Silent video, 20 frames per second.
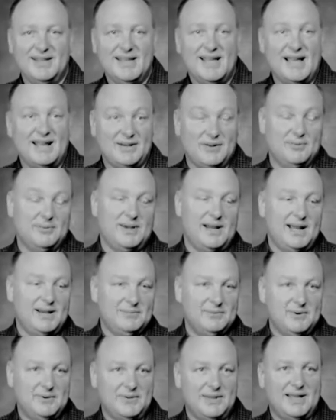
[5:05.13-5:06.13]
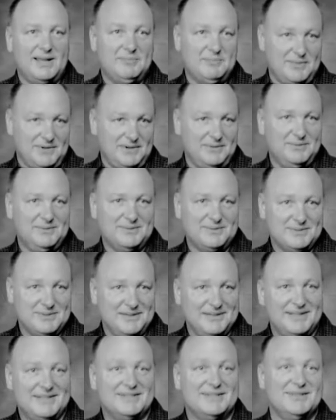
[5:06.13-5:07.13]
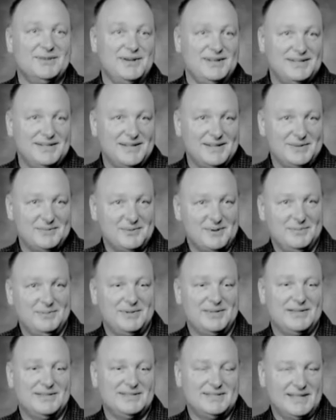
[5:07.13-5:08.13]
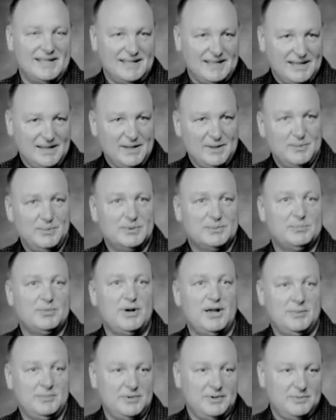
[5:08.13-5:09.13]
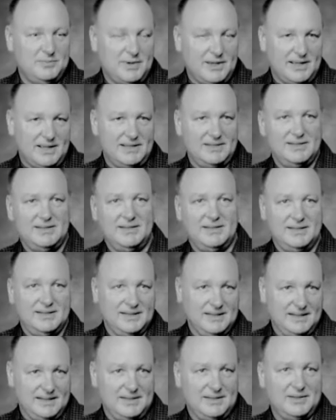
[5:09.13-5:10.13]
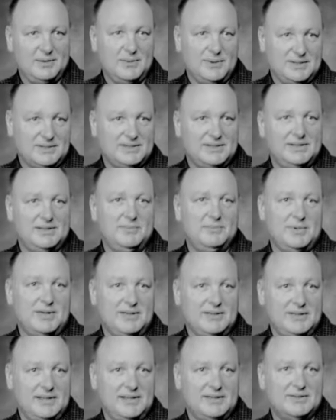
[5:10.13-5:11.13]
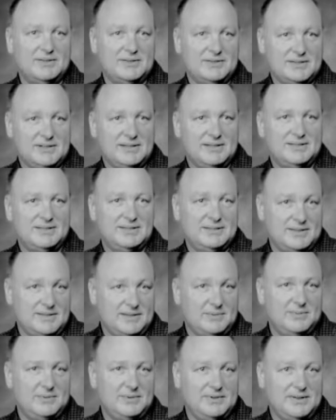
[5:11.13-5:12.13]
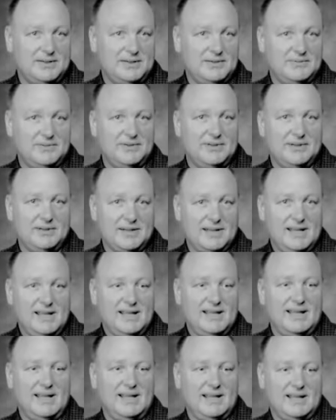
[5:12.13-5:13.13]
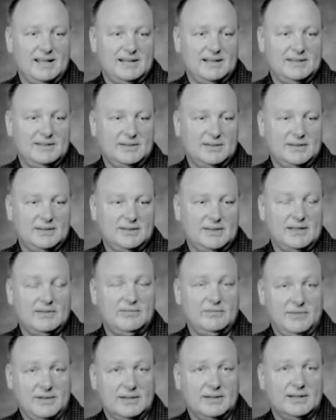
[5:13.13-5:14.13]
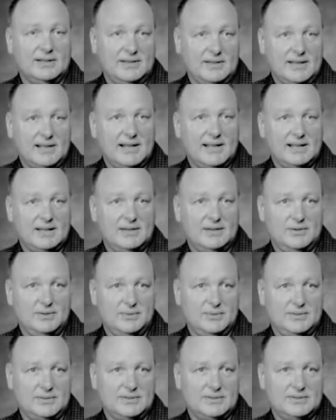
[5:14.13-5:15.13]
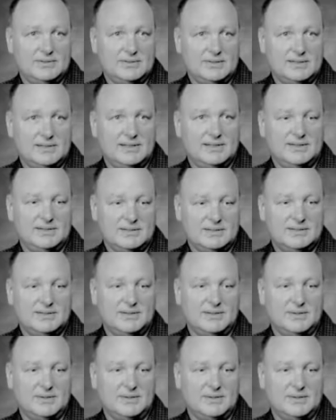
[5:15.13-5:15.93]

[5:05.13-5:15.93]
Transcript: know I wrote that, but it is a great takeaway because that was prompted by the the question and by the exercises that I've done. And that feeling that I can do this is